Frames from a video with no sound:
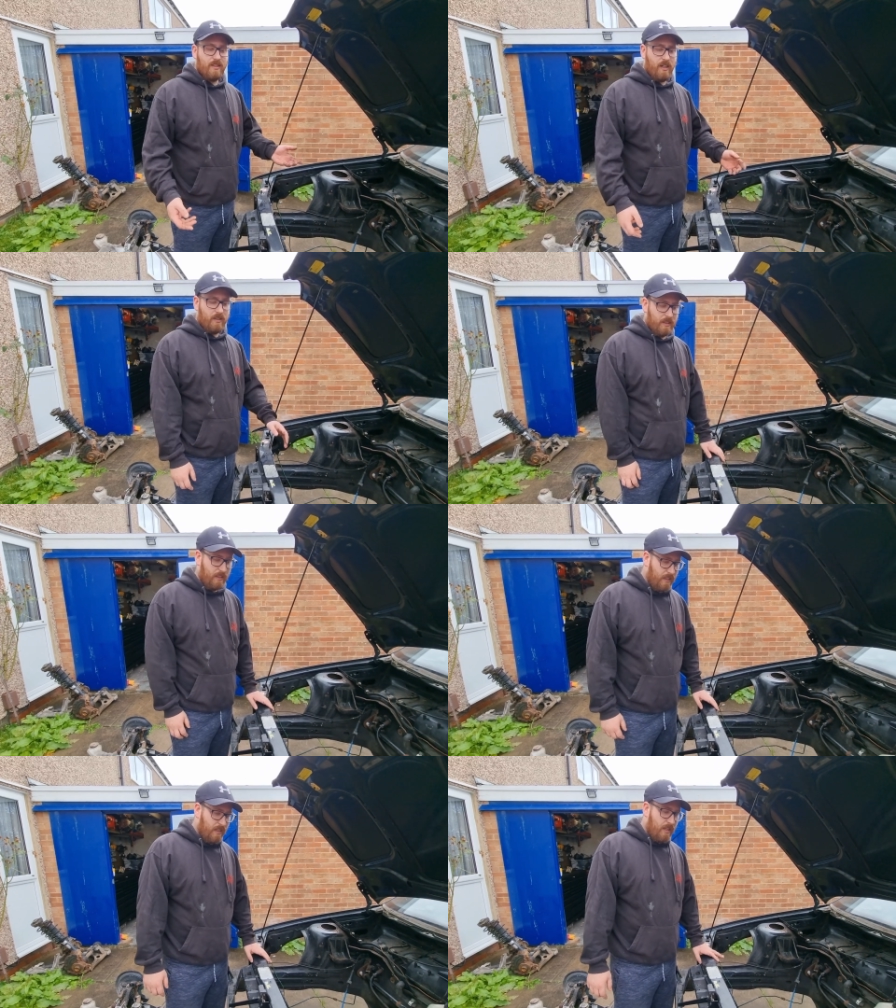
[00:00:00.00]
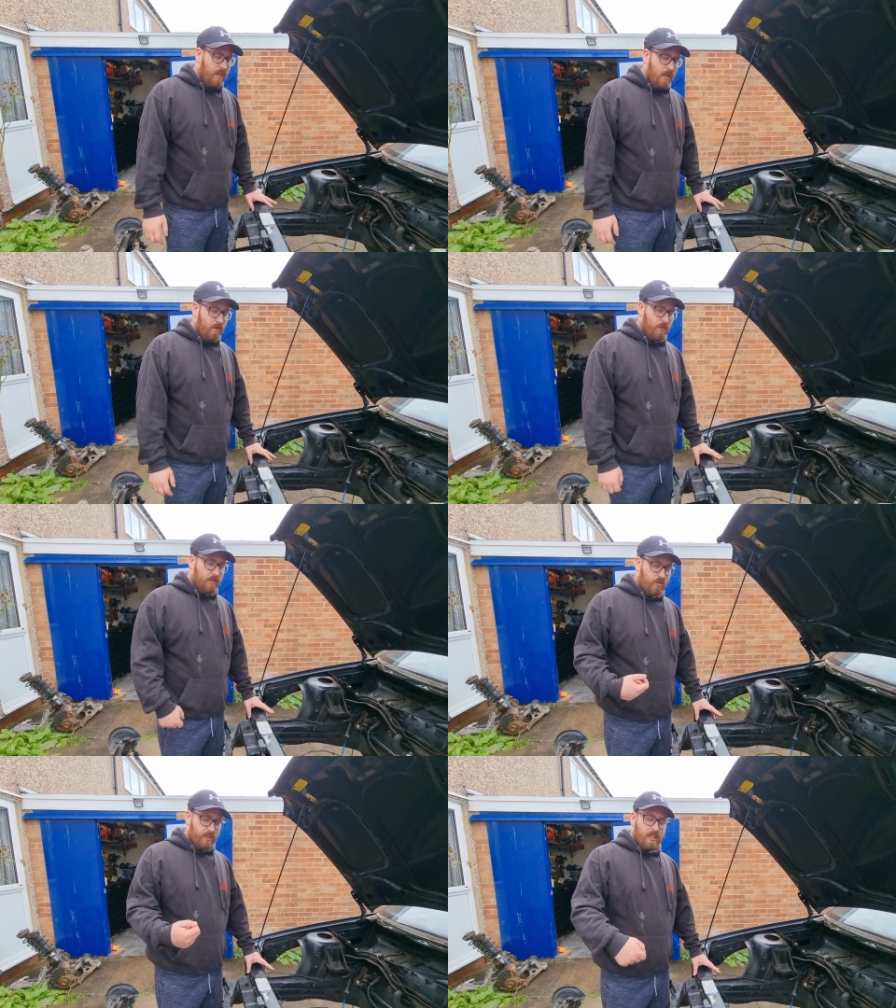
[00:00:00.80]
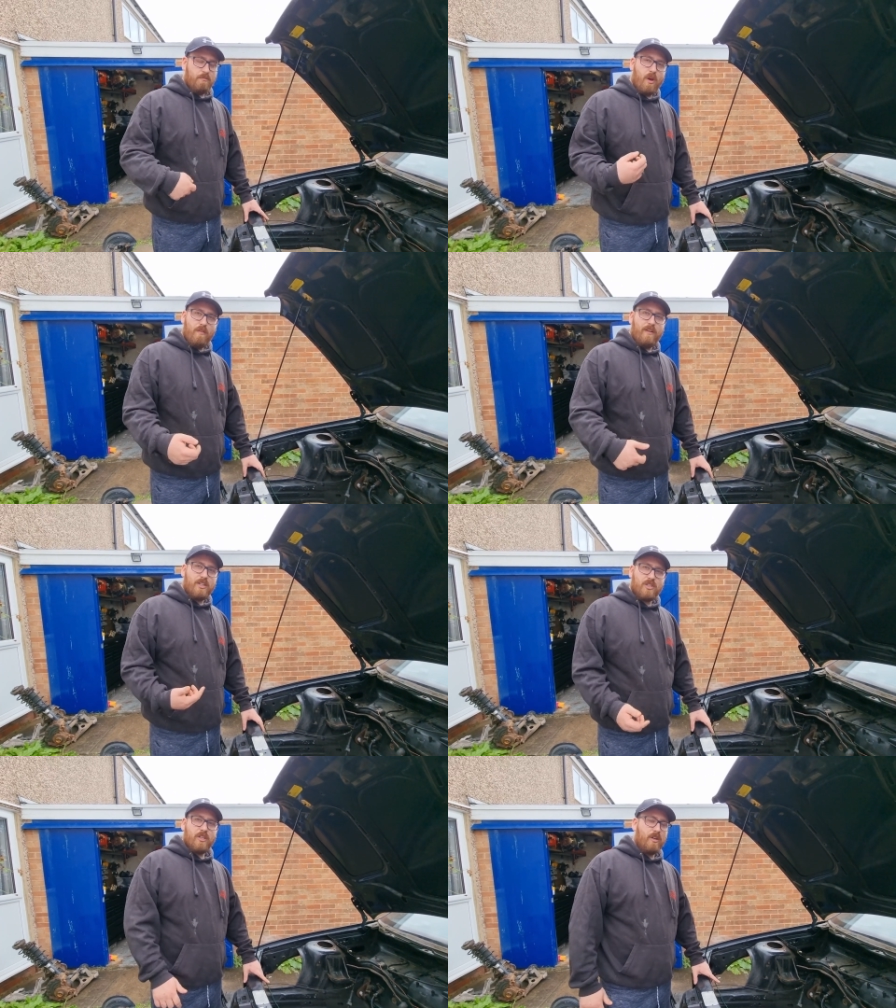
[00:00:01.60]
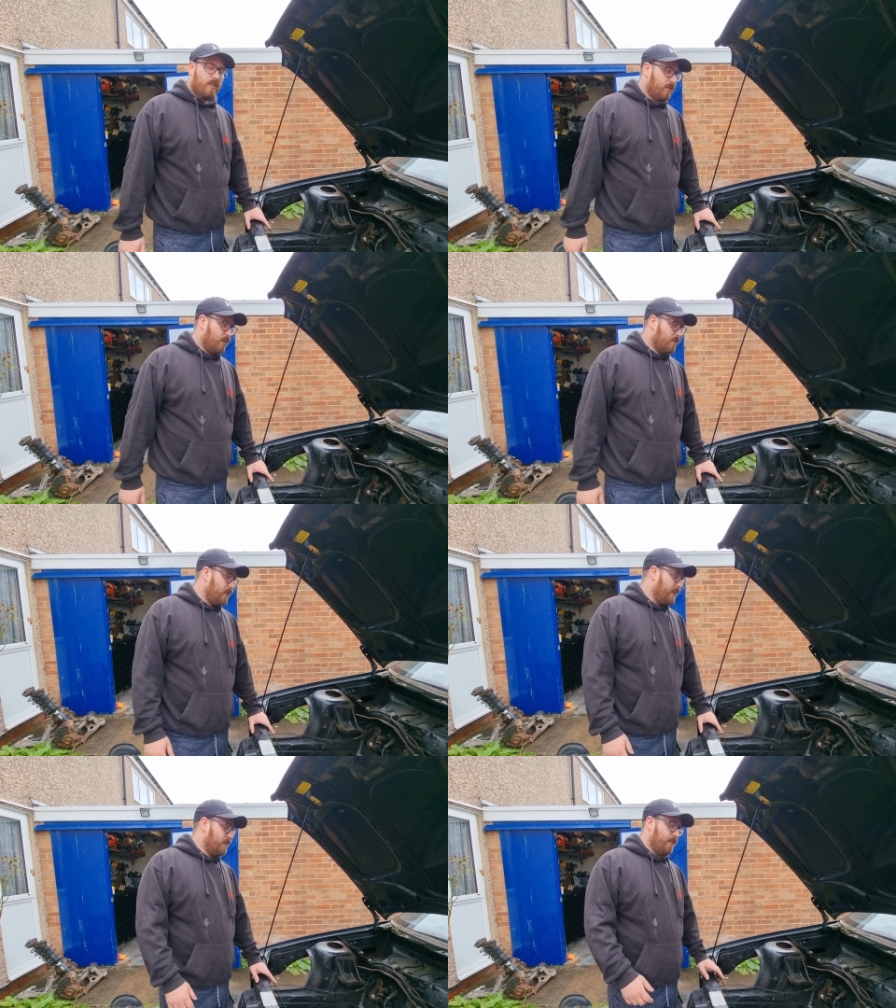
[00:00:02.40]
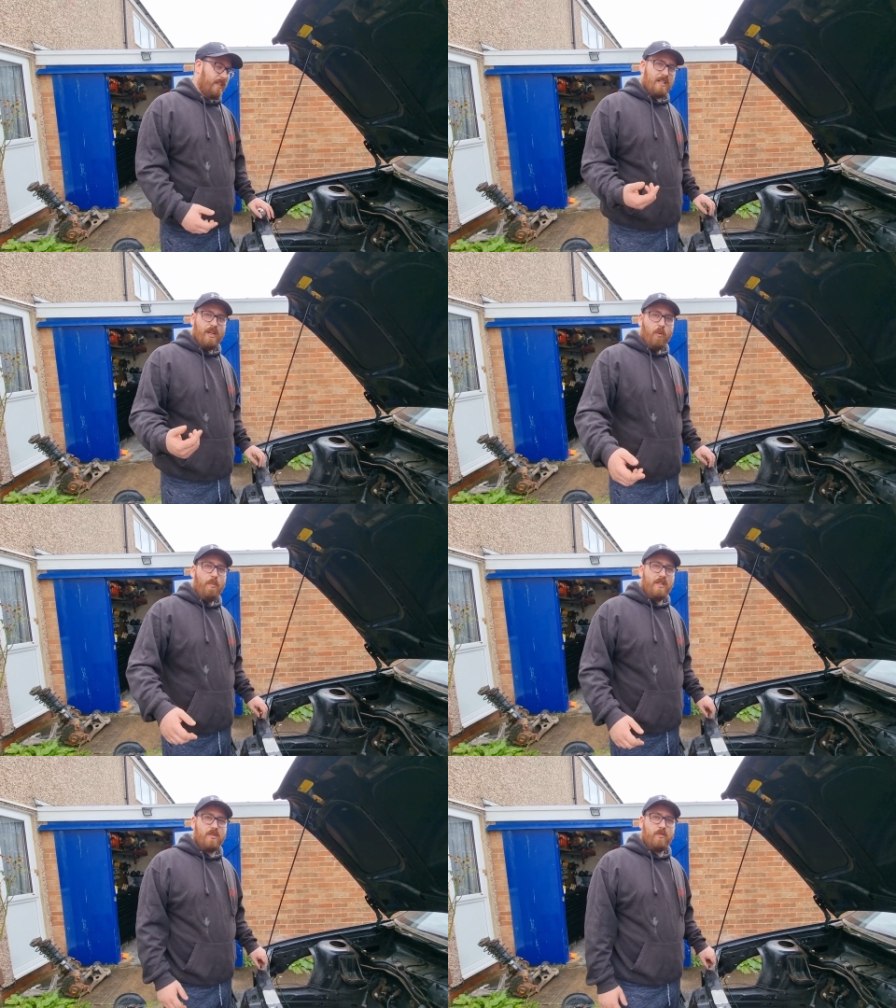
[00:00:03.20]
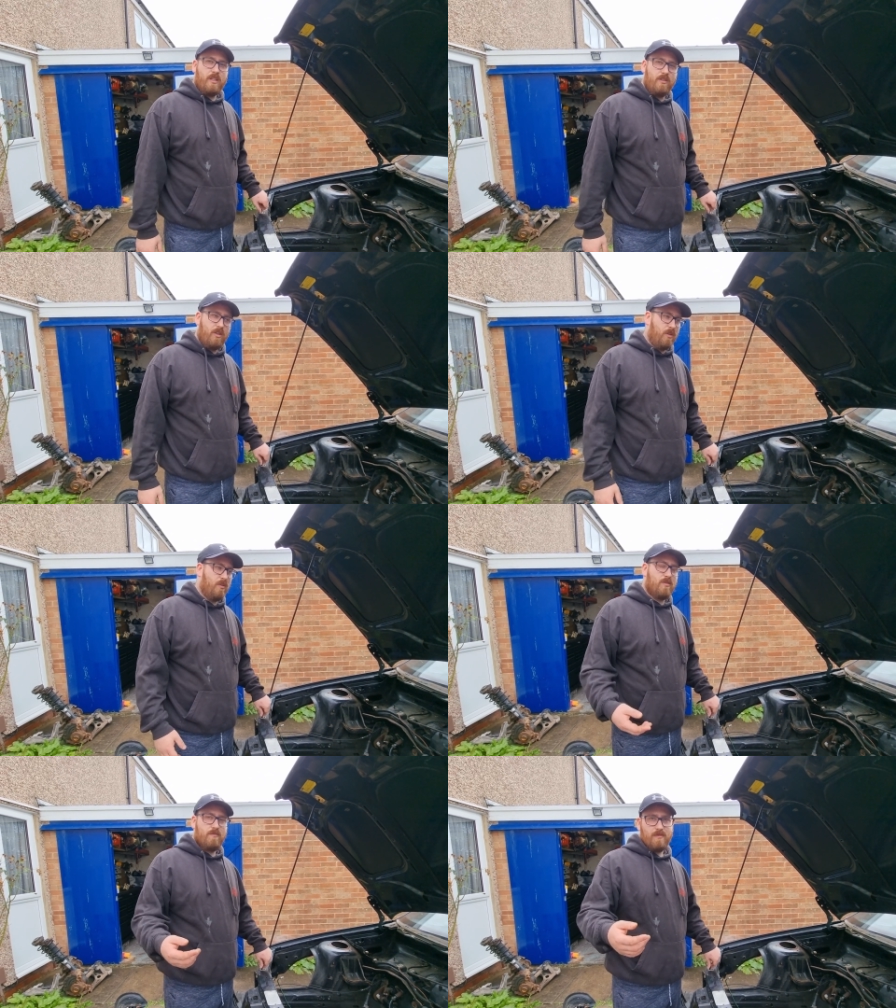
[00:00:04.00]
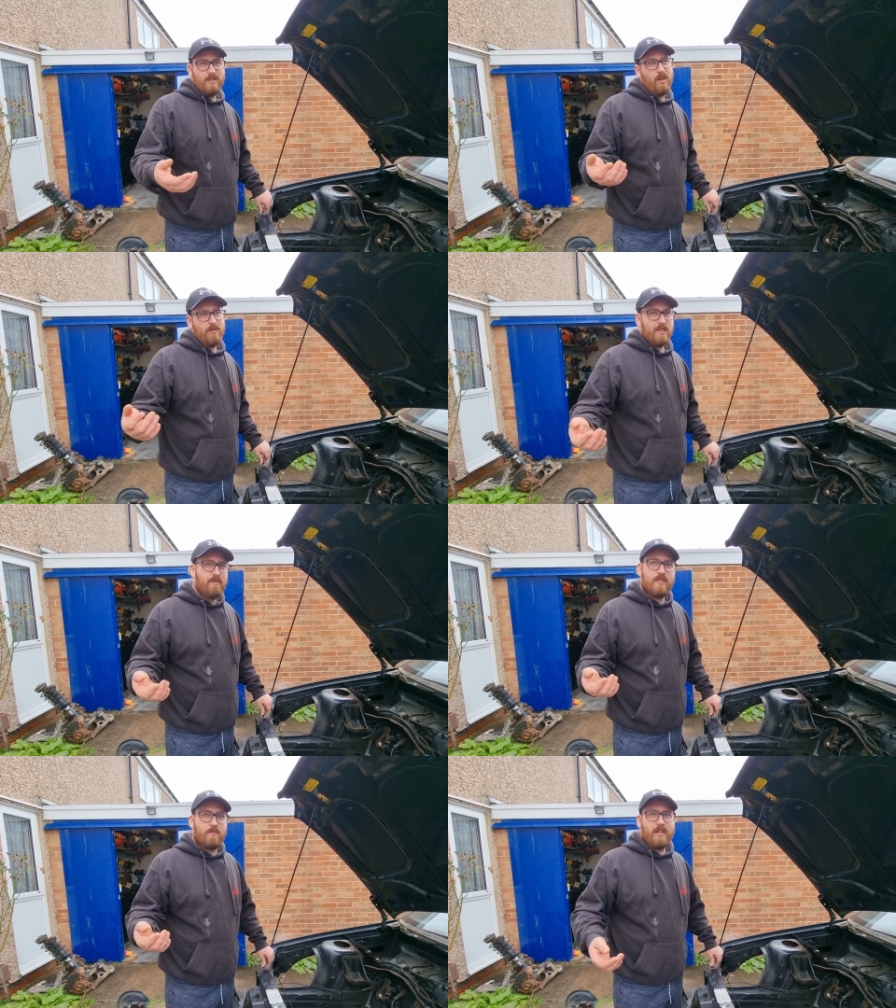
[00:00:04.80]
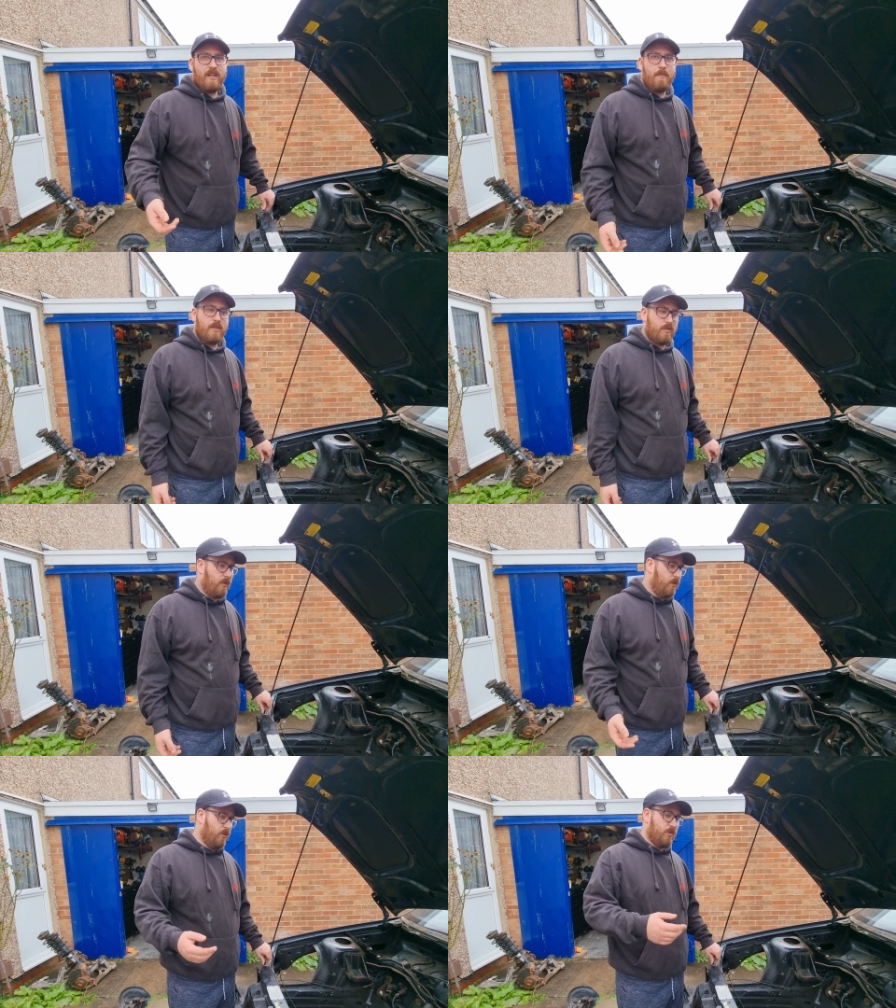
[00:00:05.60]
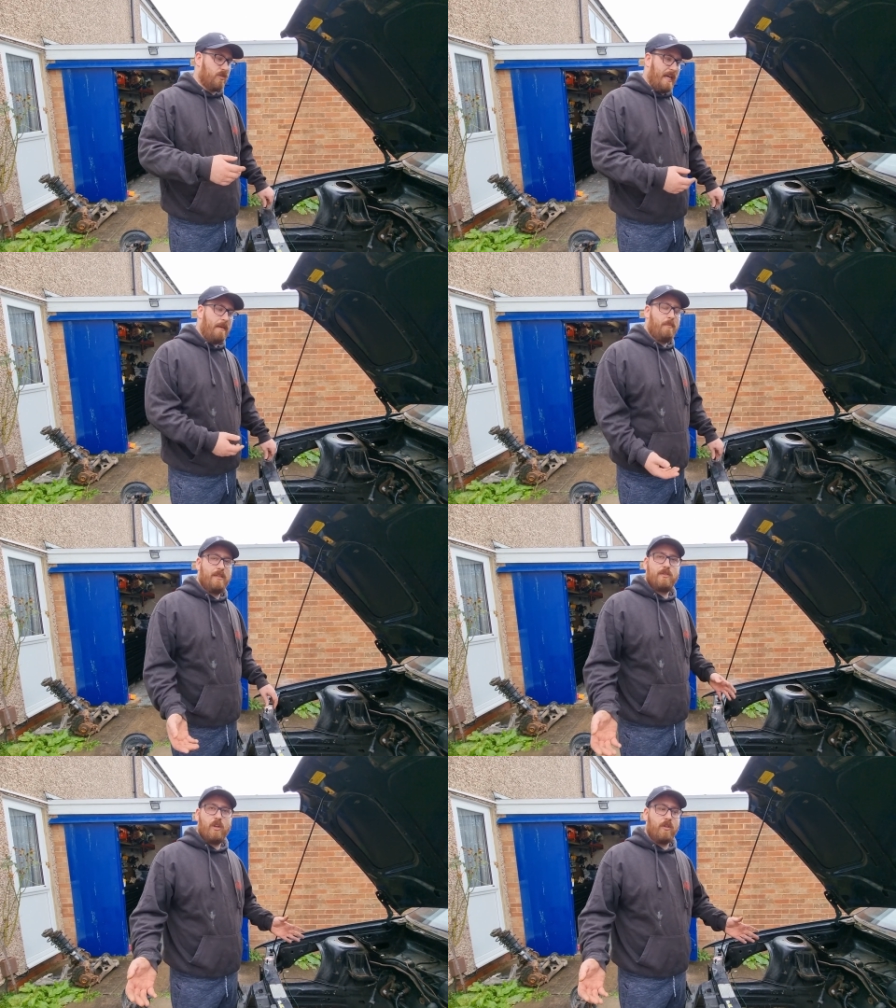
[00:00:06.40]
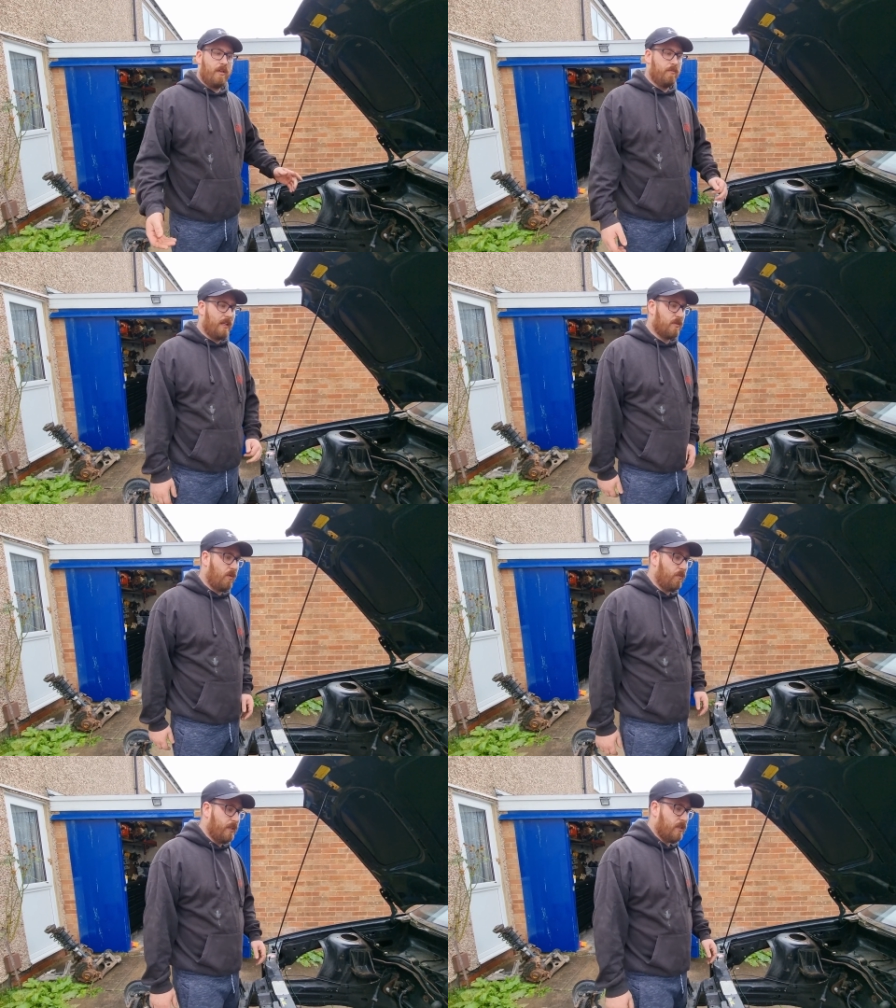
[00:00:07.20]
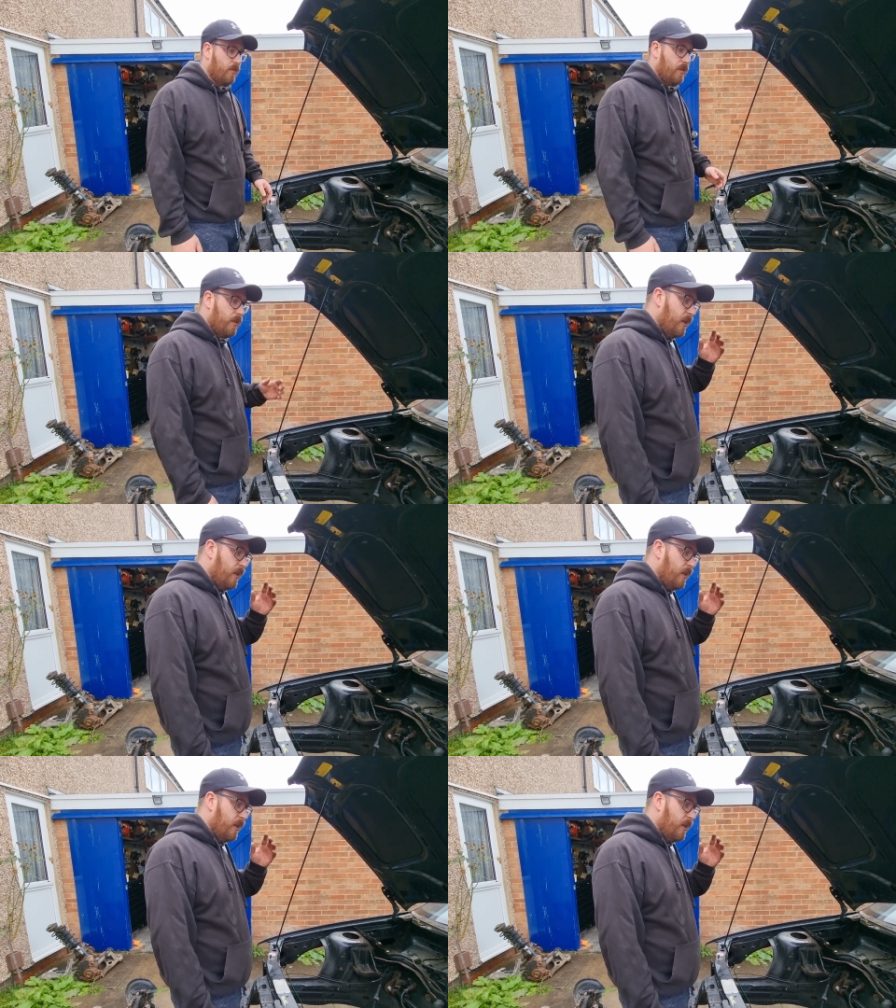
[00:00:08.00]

you know I want to try and keep motivation going constantly. So if there's little bits that we can do, to, you know, to either to make an episode or just get bits done, then that's what we shall do.